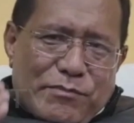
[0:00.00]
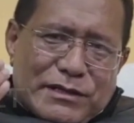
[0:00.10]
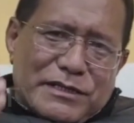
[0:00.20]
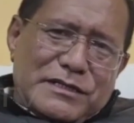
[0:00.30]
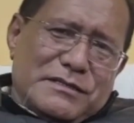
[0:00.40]

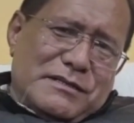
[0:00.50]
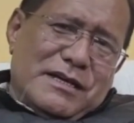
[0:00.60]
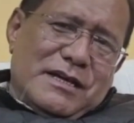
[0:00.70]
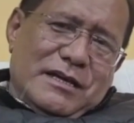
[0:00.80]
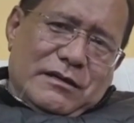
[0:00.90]
But in
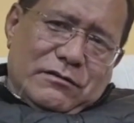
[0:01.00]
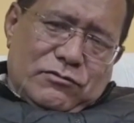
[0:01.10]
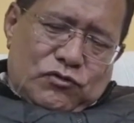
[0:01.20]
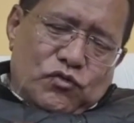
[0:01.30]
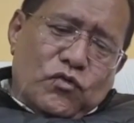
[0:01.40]

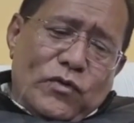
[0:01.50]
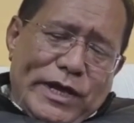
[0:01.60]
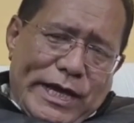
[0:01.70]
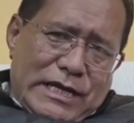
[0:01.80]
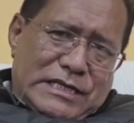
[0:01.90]

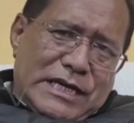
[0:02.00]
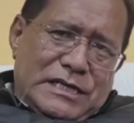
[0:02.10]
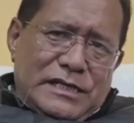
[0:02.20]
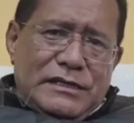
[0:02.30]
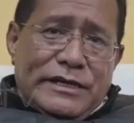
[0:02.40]
two
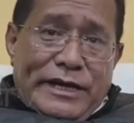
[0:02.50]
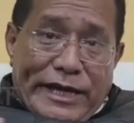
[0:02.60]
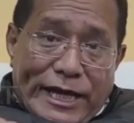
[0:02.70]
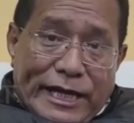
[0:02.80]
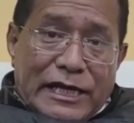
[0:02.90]
entities,
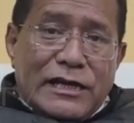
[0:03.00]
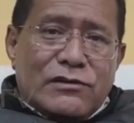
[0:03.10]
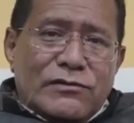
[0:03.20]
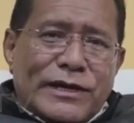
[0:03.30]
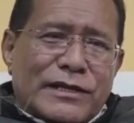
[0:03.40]
they
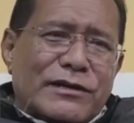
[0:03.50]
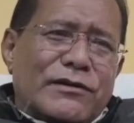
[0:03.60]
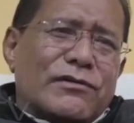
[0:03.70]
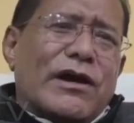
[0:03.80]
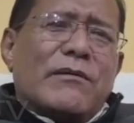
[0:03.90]
agreed
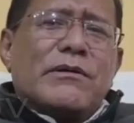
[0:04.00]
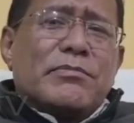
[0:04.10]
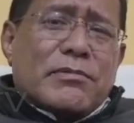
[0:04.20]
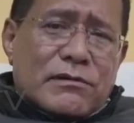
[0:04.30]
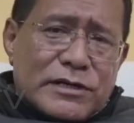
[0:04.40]
together to have a
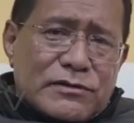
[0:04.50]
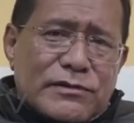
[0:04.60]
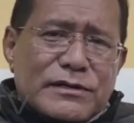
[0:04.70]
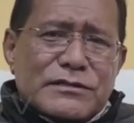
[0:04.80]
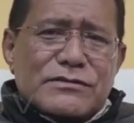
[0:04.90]

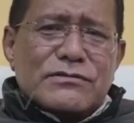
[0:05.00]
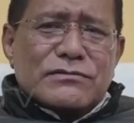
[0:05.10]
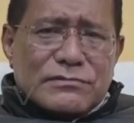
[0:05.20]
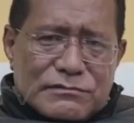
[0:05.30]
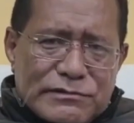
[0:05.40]
40-20,
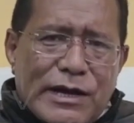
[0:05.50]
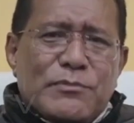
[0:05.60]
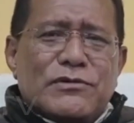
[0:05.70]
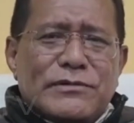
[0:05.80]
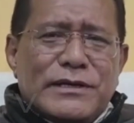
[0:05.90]
so we
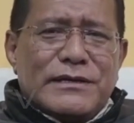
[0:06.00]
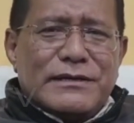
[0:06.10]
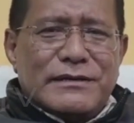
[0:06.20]
have to be.